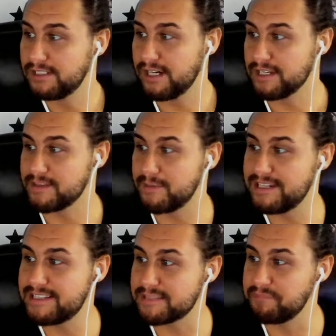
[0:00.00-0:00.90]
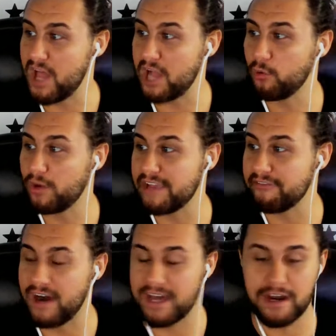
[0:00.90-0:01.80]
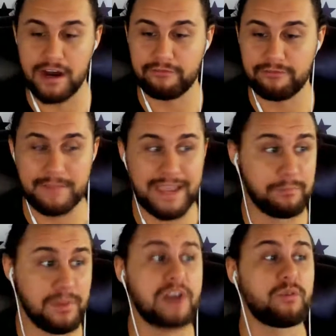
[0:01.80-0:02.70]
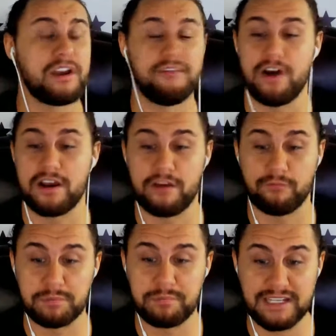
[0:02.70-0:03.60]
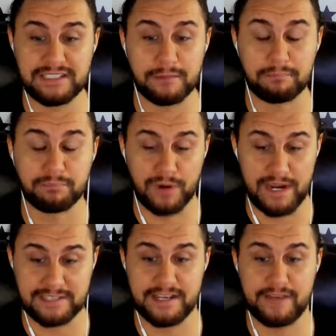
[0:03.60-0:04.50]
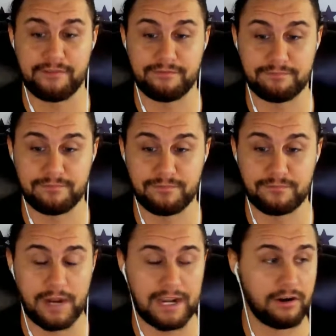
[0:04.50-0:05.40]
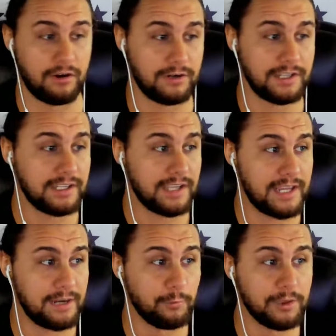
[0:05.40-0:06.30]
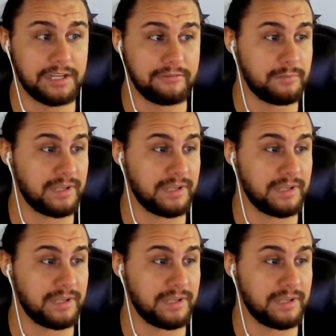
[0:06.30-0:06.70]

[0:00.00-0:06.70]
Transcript: somebody says Blagoy Ivanov. Man, Blagoy Ivanov would beat the brakes off of Greg Hardy. And it wouldn't even be